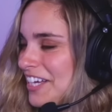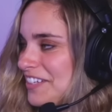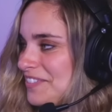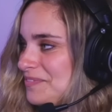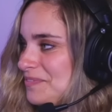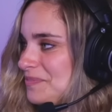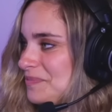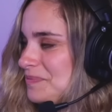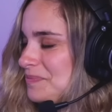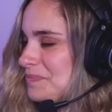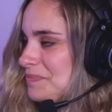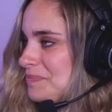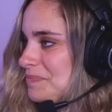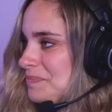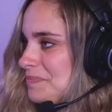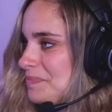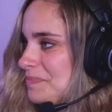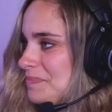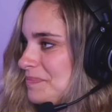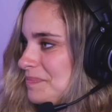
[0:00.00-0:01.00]

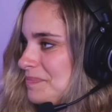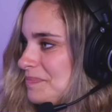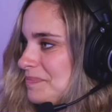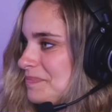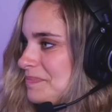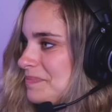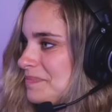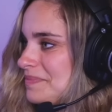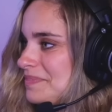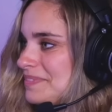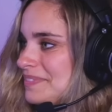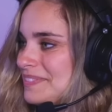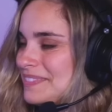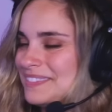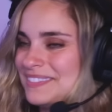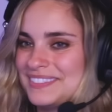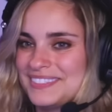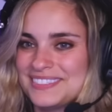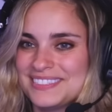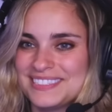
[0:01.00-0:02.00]

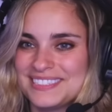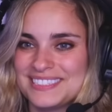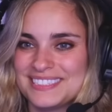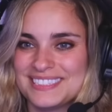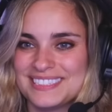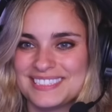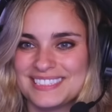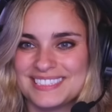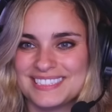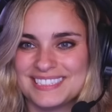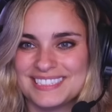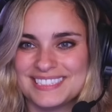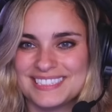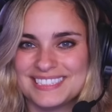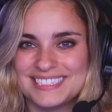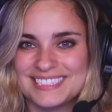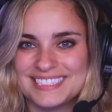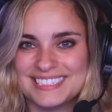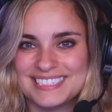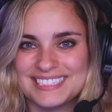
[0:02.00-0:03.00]

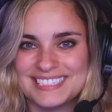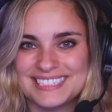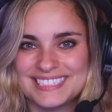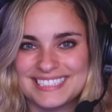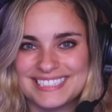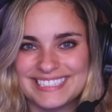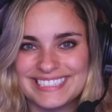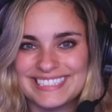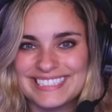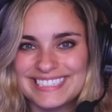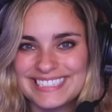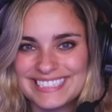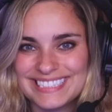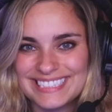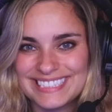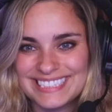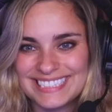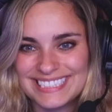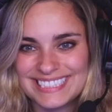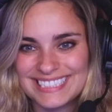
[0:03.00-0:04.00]

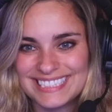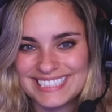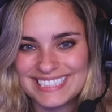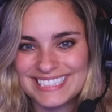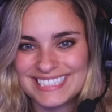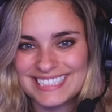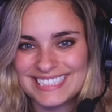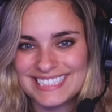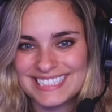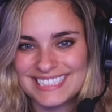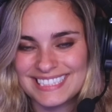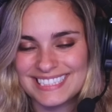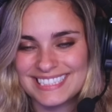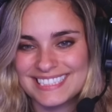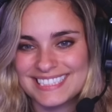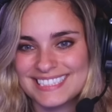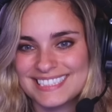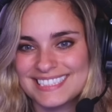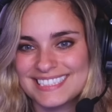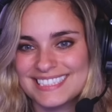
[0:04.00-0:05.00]

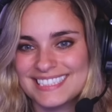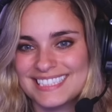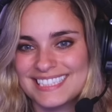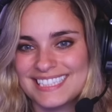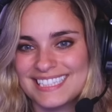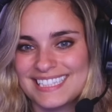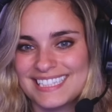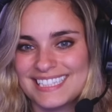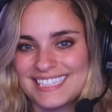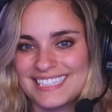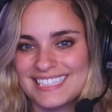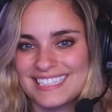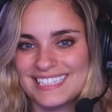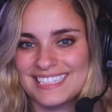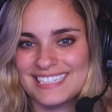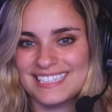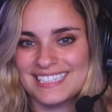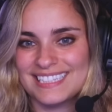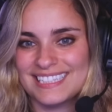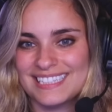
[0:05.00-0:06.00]

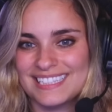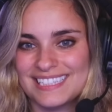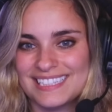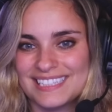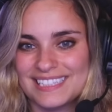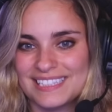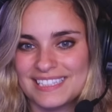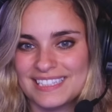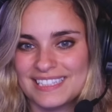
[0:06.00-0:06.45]
No words are spoken by the person on screen.